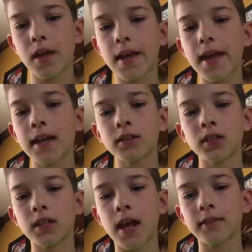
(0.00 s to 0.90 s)
It
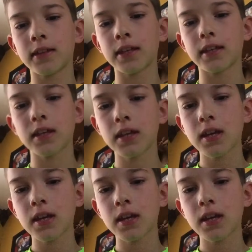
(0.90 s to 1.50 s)
ended at like